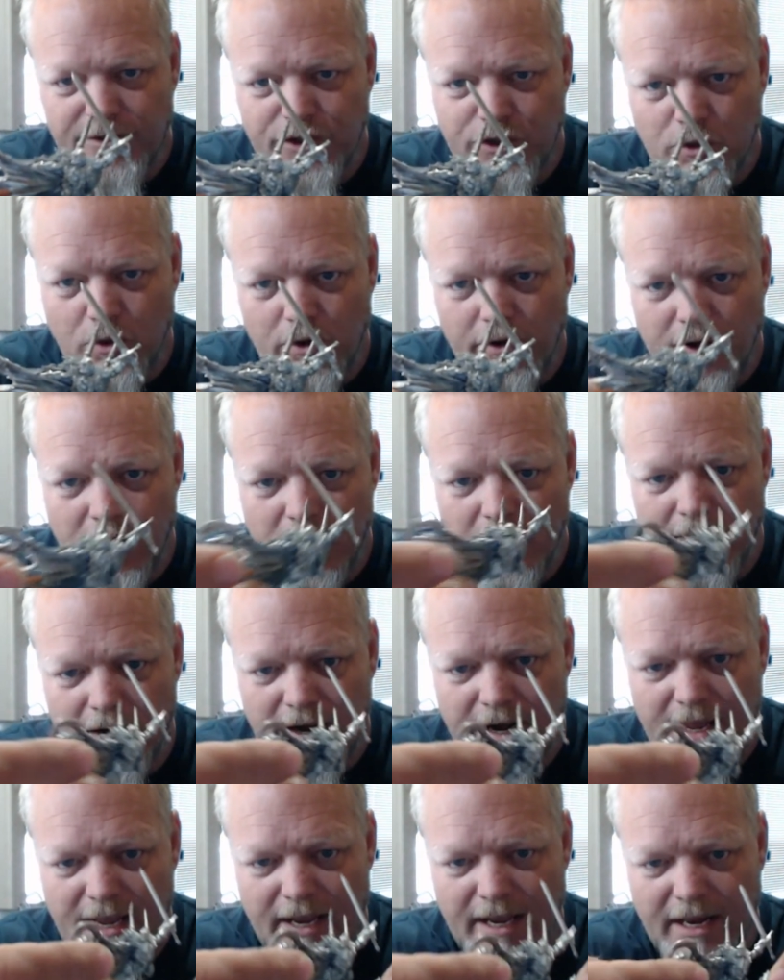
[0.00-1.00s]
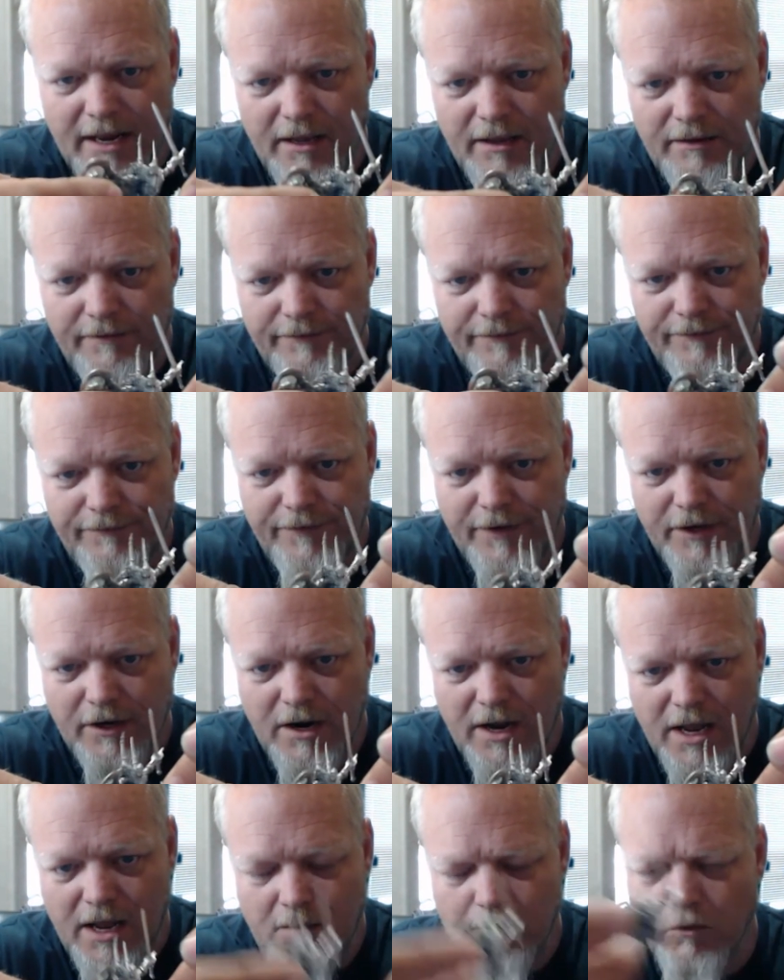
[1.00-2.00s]
sword on, and I gotta
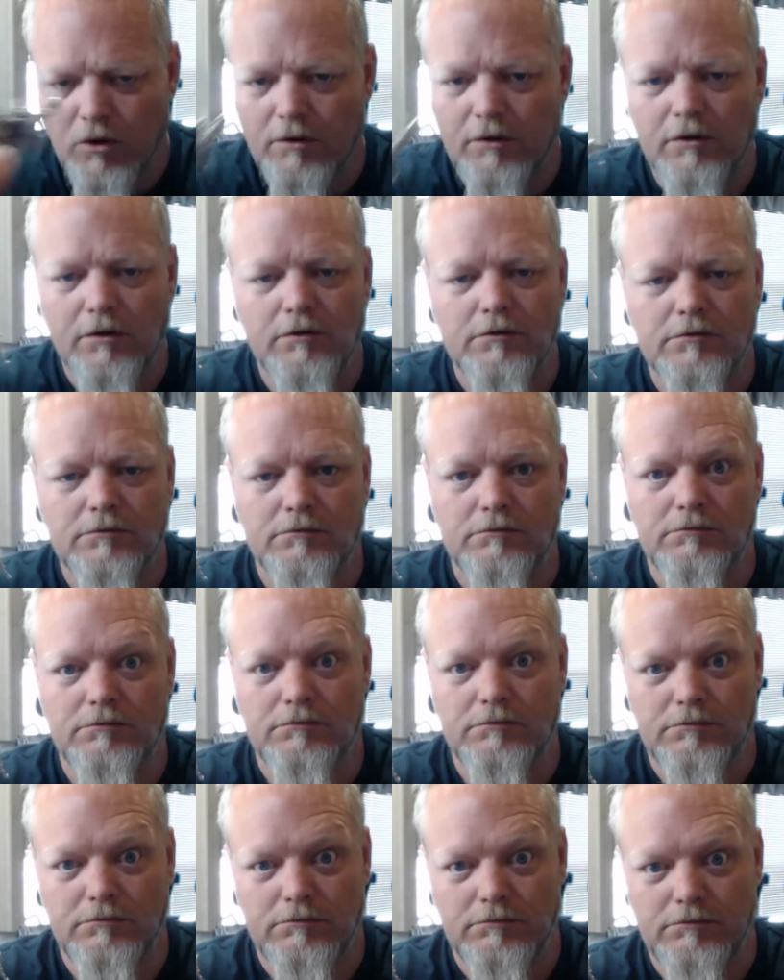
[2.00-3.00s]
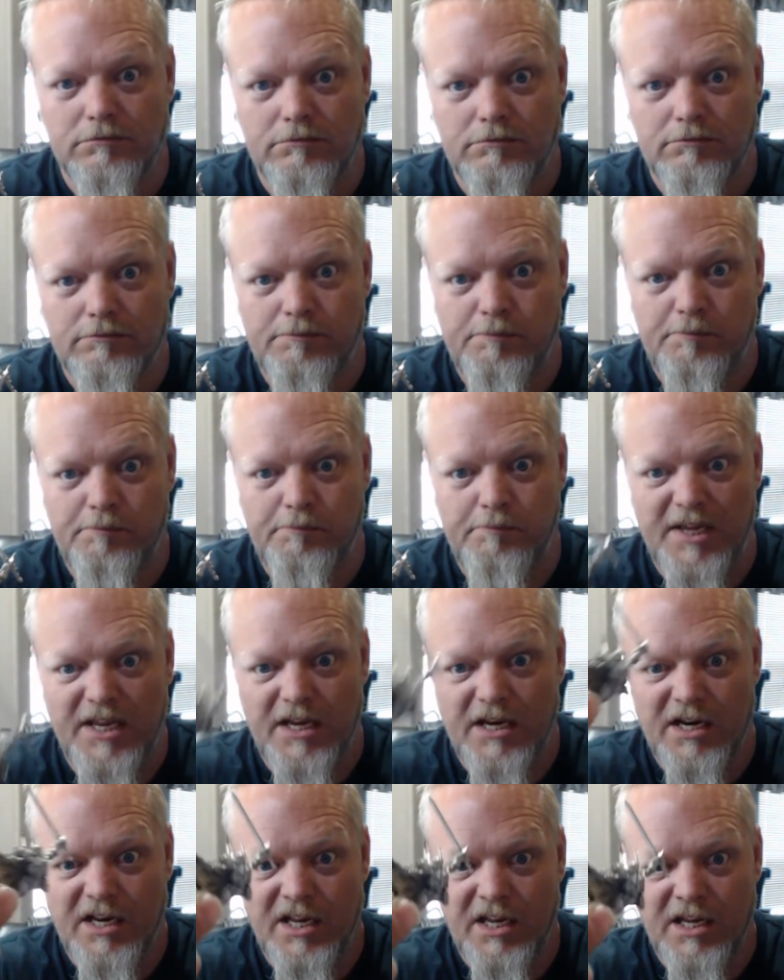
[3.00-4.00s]
figure out how I'm gonna
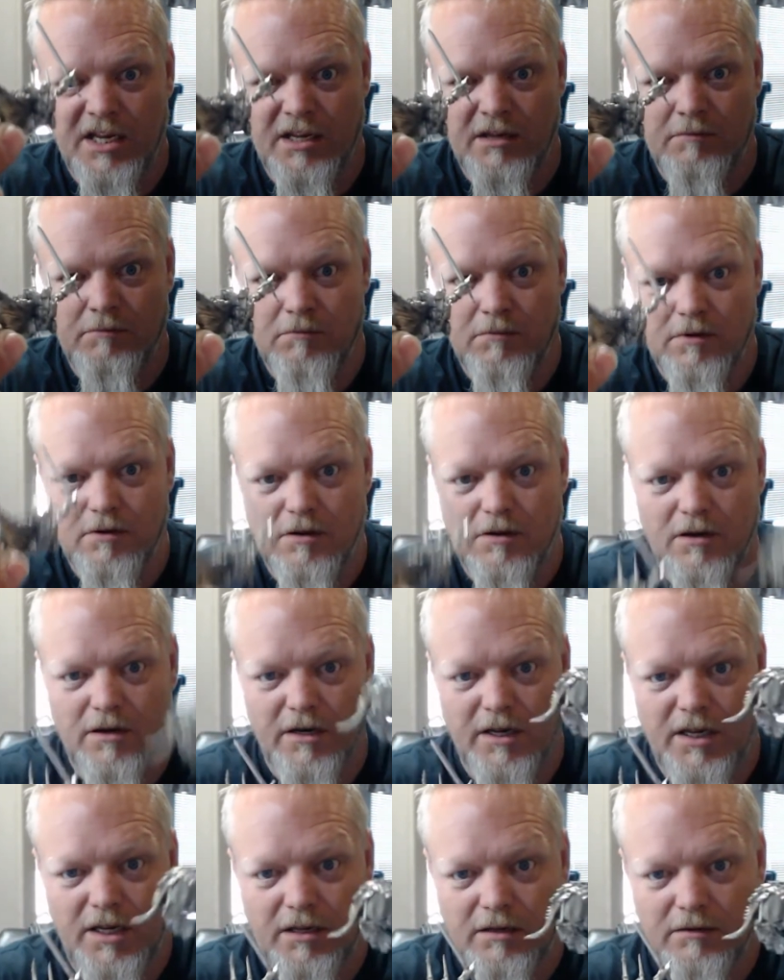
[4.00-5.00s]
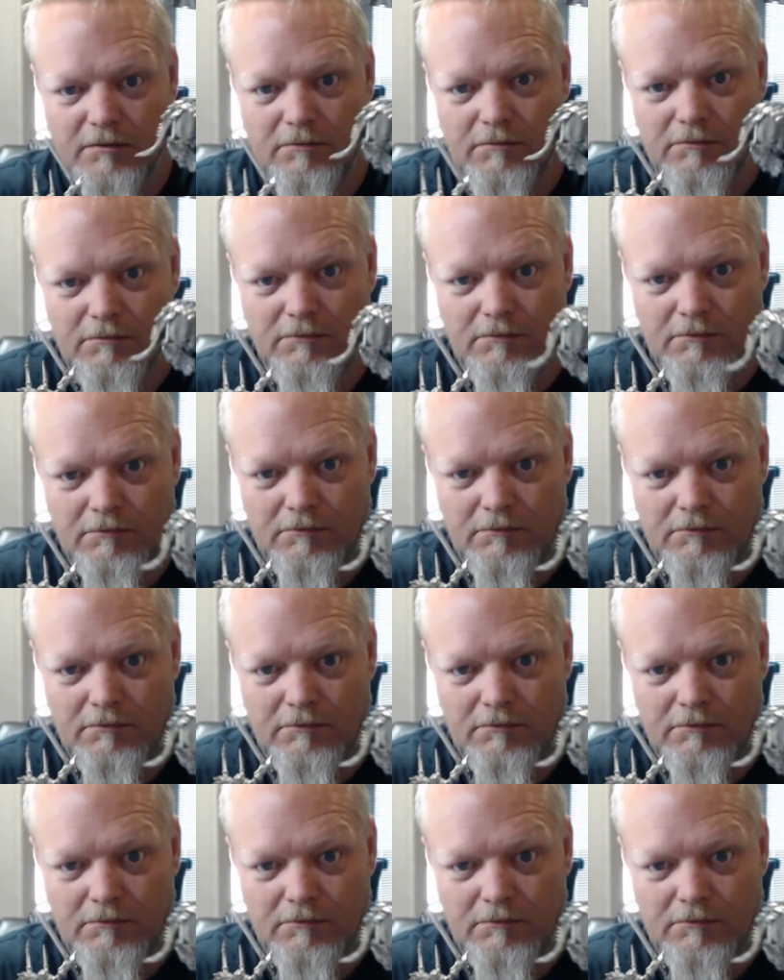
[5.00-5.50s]
pin him on him